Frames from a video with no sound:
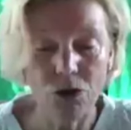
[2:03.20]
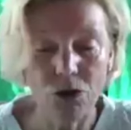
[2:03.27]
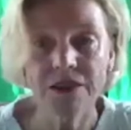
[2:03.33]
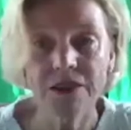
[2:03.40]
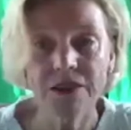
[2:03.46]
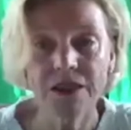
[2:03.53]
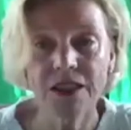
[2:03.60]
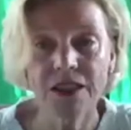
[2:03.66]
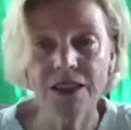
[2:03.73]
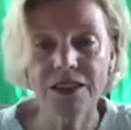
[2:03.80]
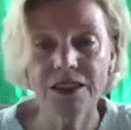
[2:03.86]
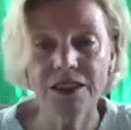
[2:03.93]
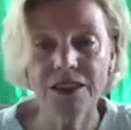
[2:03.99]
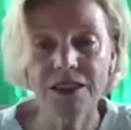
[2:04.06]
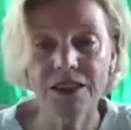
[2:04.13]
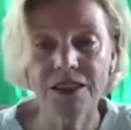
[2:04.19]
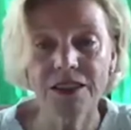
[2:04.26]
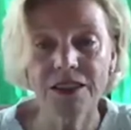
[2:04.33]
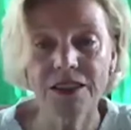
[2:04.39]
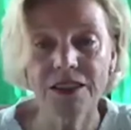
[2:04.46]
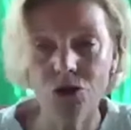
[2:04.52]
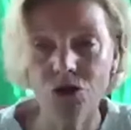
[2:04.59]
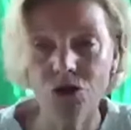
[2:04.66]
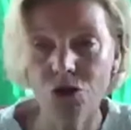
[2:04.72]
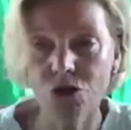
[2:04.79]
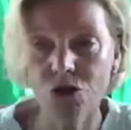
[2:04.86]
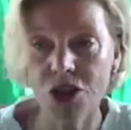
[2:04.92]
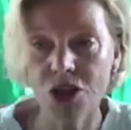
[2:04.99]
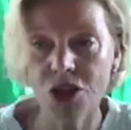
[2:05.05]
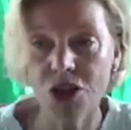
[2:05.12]
I also
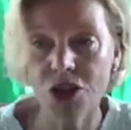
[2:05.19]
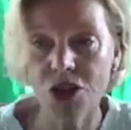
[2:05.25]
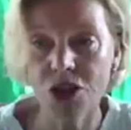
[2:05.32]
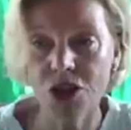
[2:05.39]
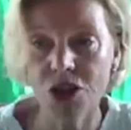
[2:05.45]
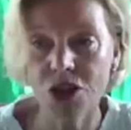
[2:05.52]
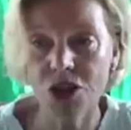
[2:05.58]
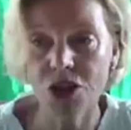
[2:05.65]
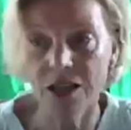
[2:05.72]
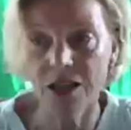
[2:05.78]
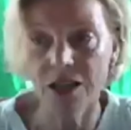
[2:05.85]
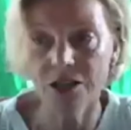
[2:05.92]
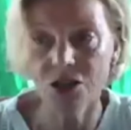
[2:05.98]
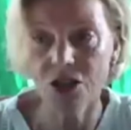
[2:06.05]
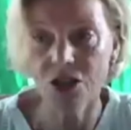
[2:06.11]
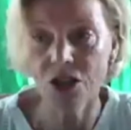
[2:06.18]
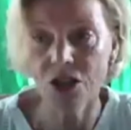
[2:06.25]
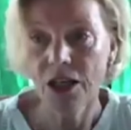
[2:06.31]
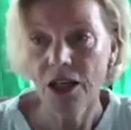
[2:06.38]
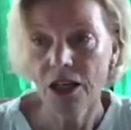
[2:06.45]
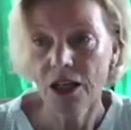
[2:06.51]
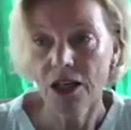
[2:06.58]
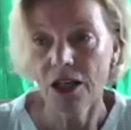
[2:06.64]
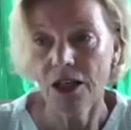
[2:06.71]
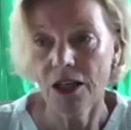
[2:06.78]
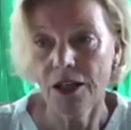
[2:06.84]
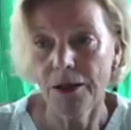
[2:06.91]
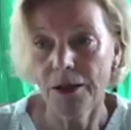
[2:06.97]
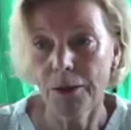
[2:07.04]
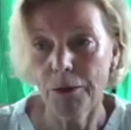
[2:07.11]
see this as
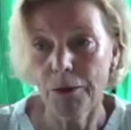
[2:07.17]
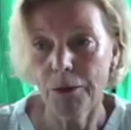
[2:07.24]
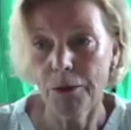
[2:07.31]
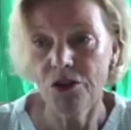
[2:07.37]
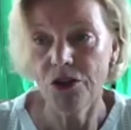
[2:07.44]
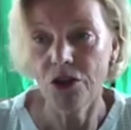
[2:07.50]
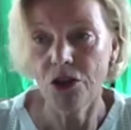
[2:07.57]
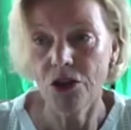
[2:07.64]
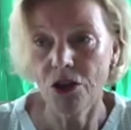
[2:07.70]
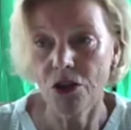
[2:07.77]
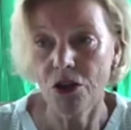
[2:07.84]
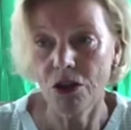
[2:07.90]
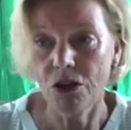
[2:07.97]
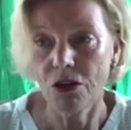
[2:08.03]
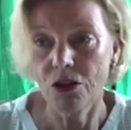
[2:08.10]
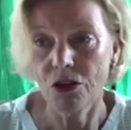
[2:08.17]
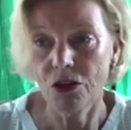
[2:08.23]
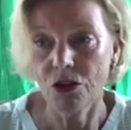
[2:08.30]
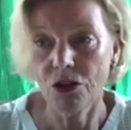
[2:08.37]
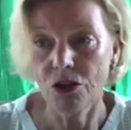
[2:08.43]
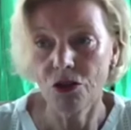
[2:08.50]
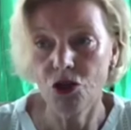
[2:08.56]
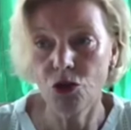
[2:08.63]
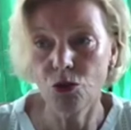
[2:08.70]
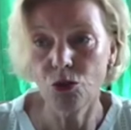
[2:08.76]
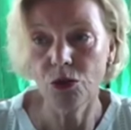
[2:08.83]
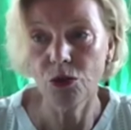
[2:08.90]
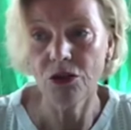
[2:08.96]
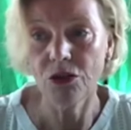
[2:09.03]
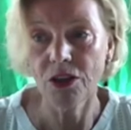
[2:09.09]
the
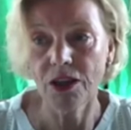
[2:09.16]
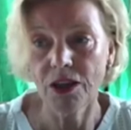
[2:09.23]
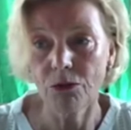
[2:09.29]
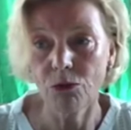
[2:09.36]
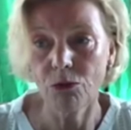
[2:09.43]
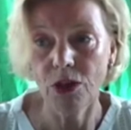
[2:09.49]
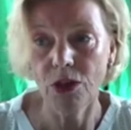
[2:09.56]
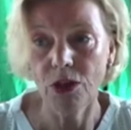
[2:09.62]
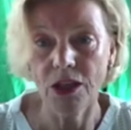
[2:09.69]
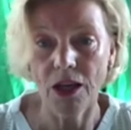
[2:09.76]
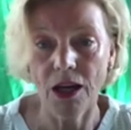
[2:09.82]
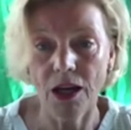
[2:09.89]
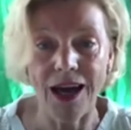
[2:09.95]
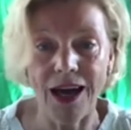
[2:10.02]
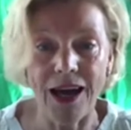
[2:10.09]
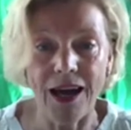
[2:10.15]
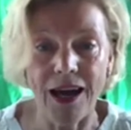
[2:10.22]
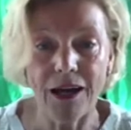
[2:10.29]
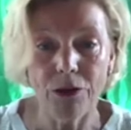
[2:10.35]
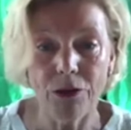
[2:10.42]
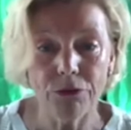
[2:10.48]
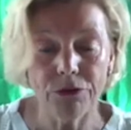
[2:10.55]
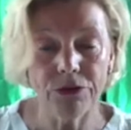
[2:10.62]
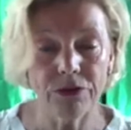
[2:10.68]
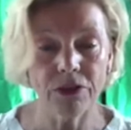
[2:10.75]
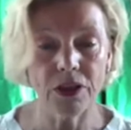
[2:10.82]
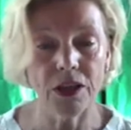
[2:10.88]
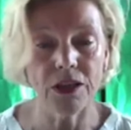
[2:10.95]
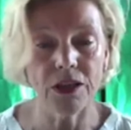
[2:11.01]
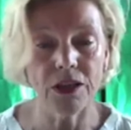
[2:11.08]
jewel that we have
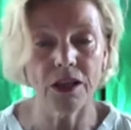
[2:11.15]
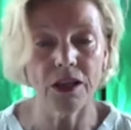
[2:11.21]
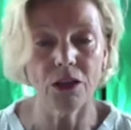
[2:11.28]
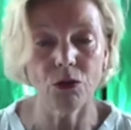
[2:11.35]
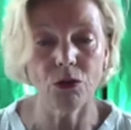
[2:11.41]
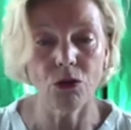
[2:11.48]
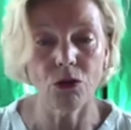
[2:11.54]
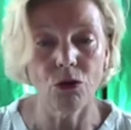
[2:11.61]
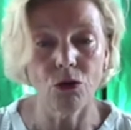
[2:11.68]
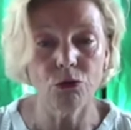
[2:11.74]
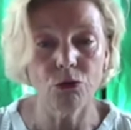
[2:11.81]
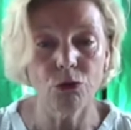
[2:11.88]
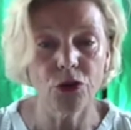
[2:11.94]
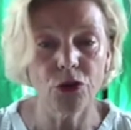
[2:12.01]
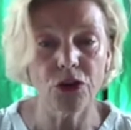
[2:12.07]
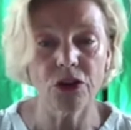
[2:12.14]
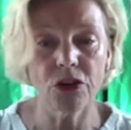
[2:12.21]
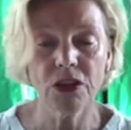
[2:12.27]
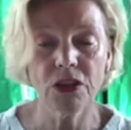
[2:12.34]
in our core work.